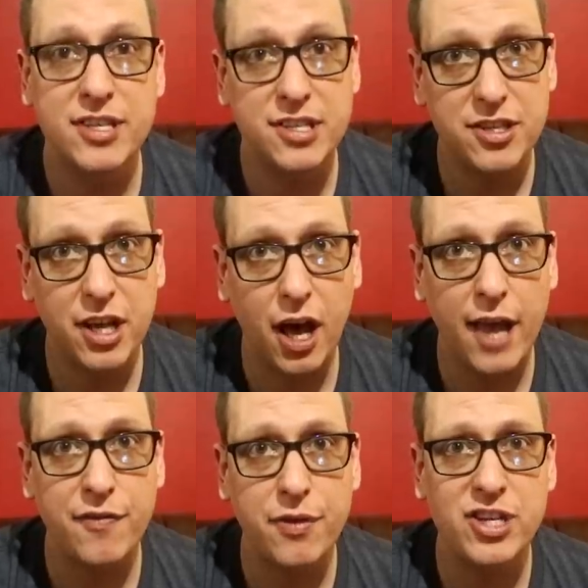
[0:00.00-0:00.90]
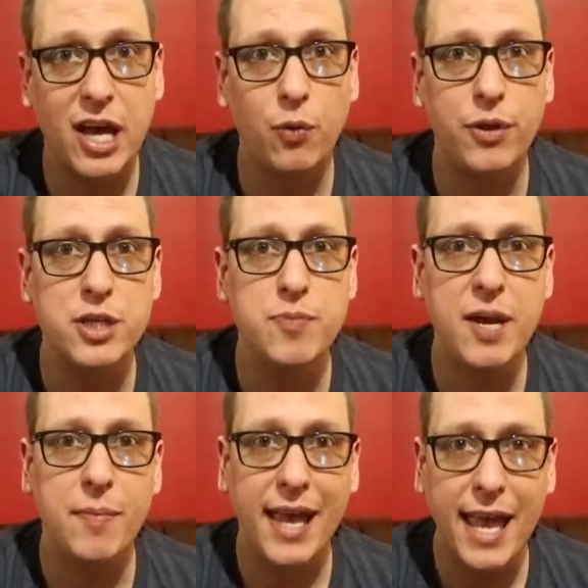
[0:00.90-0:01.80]
This is the guy from the channel that has
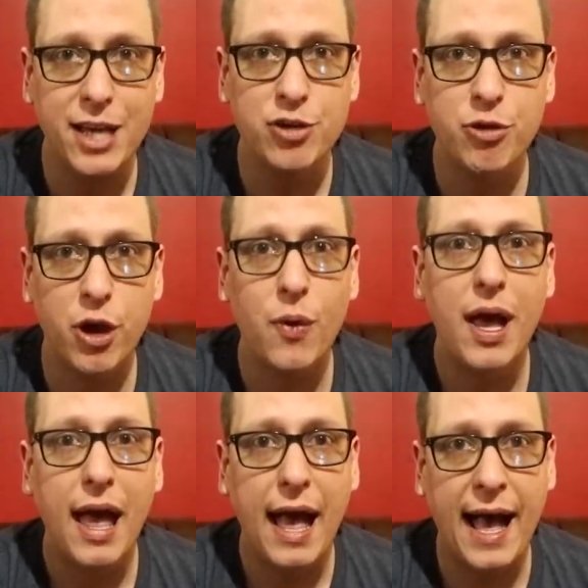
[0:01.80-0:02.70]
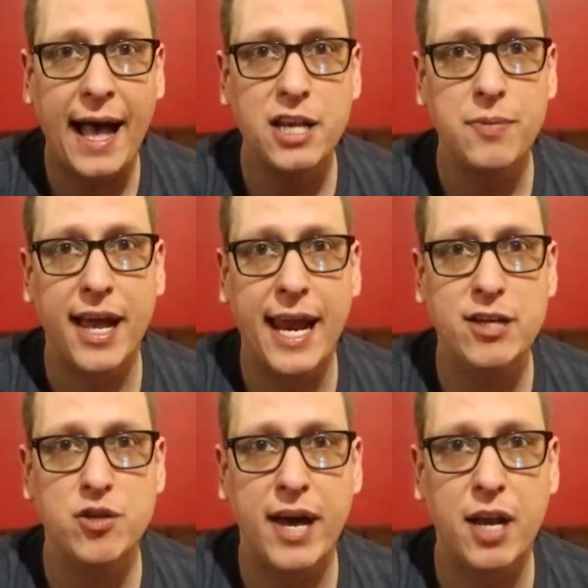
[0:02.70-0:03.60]
made my intro and my
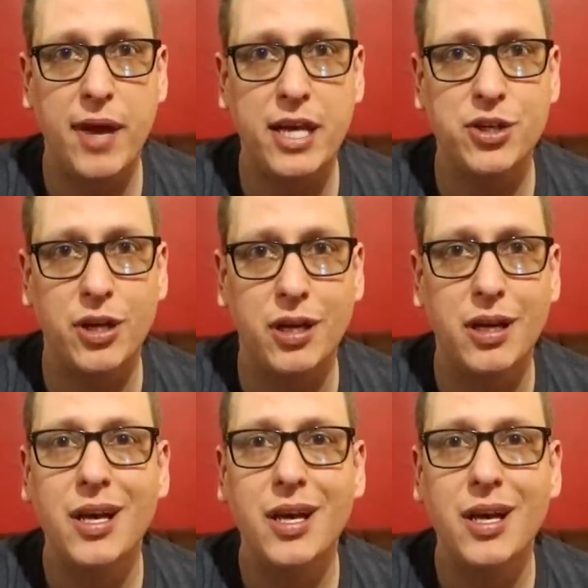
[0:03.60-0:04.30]
classroom animation.